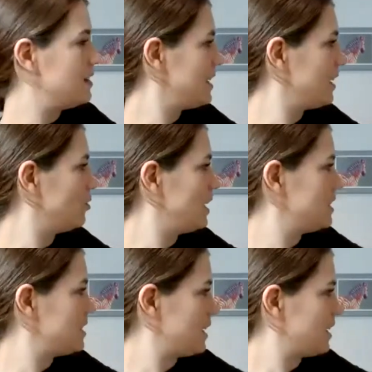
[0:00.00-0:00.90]
single
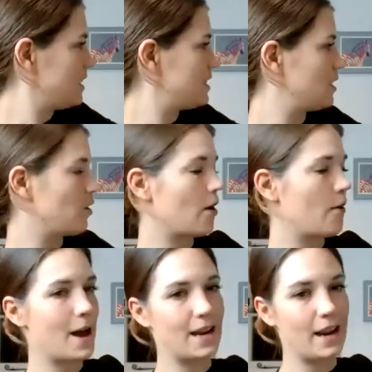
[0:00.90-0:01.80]
Quinta
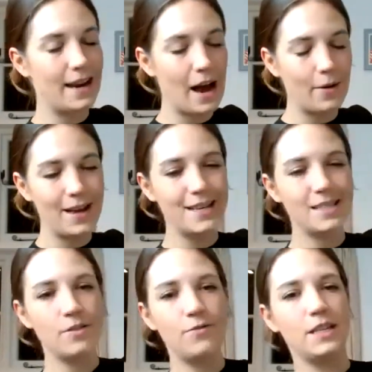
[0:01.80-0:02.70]
Douro. Now, it
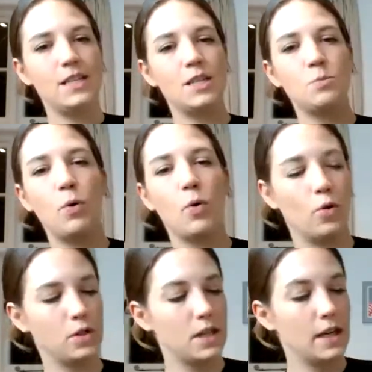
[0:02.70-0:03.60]
is a vintage
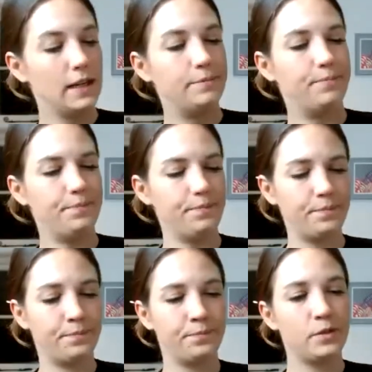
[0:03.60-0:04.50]
port.
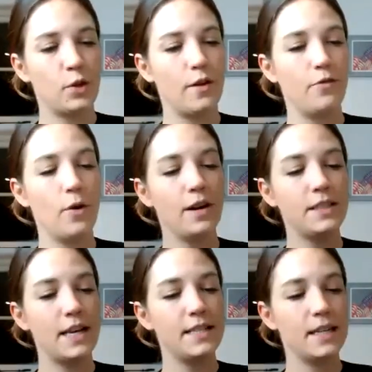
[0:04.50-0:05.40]
So if you are
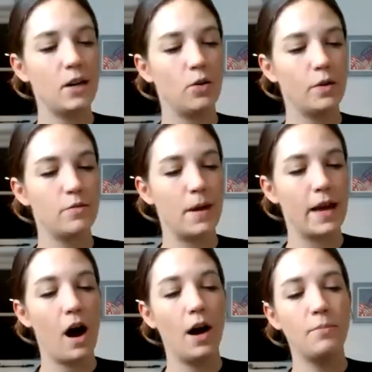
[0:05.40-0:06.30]
tasting along with
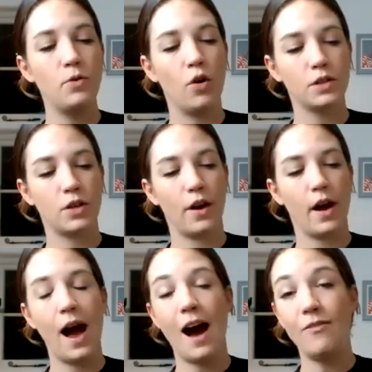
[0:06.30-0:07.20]
me, I
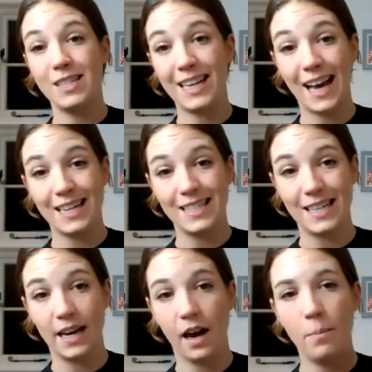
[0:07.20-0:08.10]
haven't
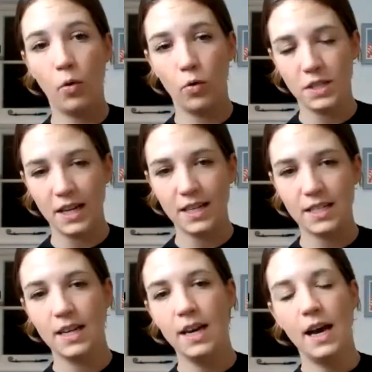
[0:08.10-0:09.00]
decanted it, I poured
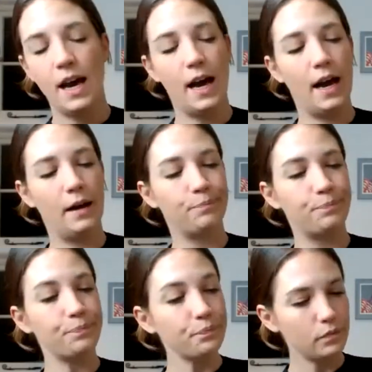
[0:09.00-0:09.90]
it,
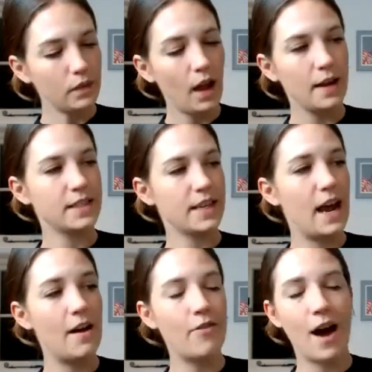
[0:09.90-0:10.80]
and it's
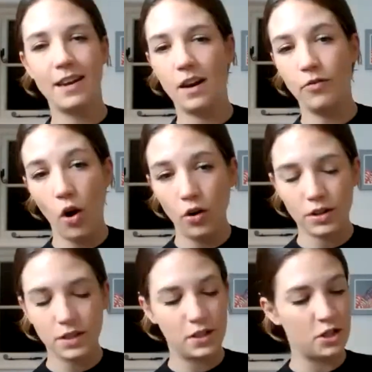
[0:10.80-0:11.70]
going to have had enough
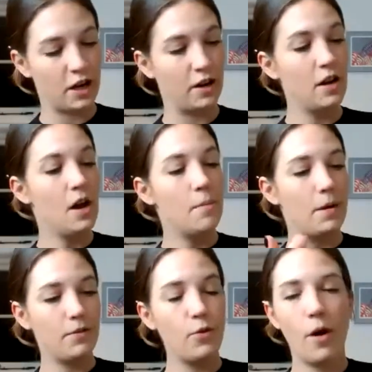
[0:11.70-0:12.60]
oxygen.
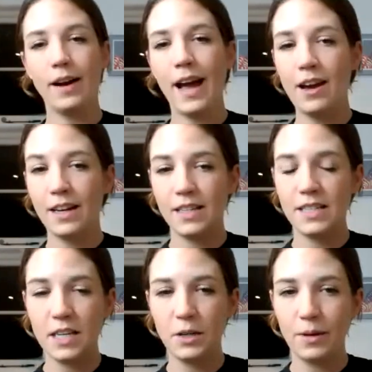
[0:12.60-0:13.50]
But if you are
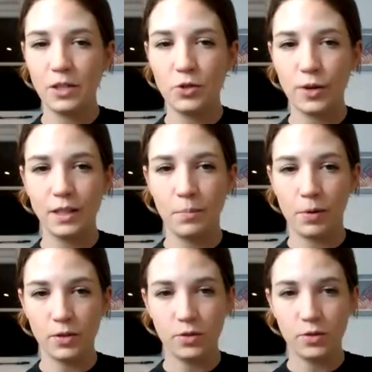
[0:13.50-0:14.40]
continuing to drink the
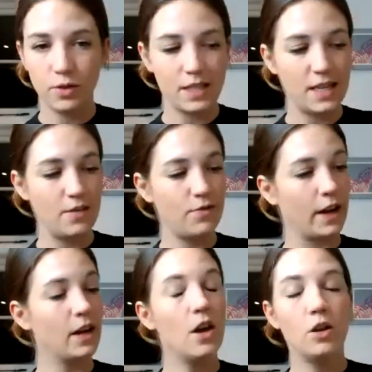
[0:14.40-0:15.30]
bottle this
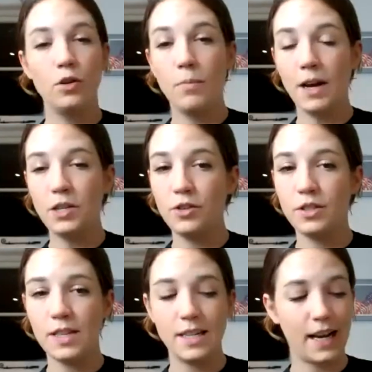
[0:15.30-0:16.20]
evening, you might
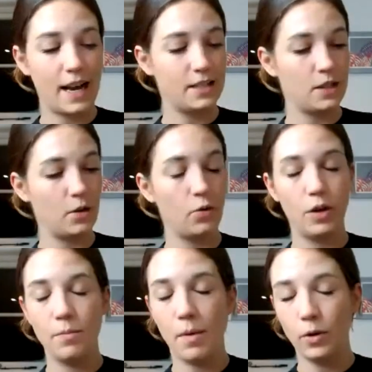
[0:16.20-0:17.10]
choose to decant it,
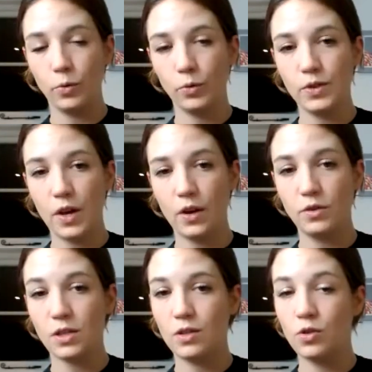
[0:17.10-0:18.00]
or you might also
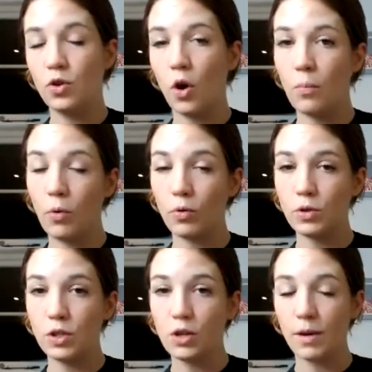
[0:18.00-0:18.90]
just not pour
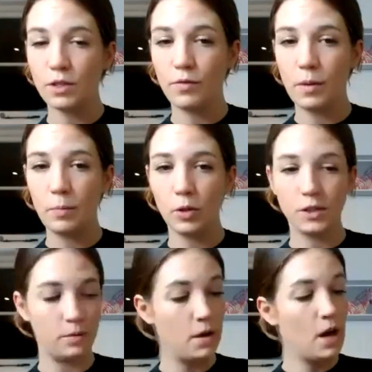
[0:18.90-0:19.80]
too much from the
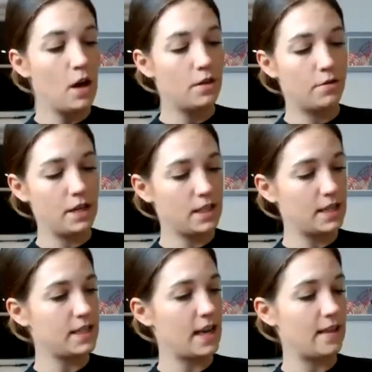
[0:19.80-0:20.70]
bottom. The reason
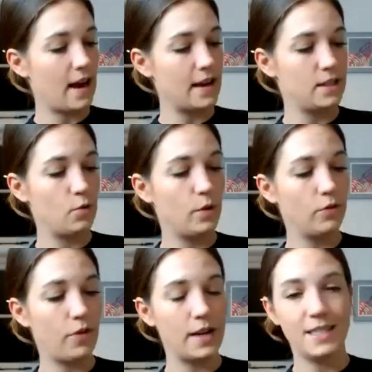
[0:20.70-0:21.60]
I say that is you
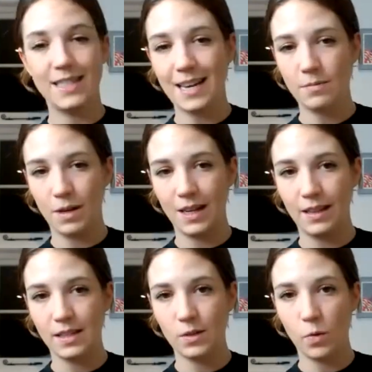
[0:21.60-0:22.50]
will find sediment
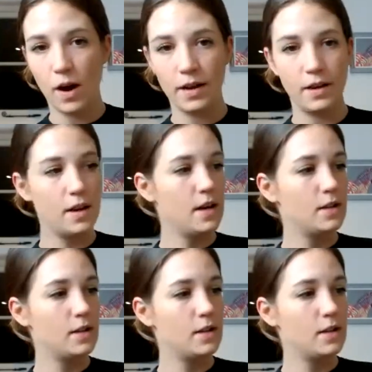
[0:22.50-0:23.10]
in this wine.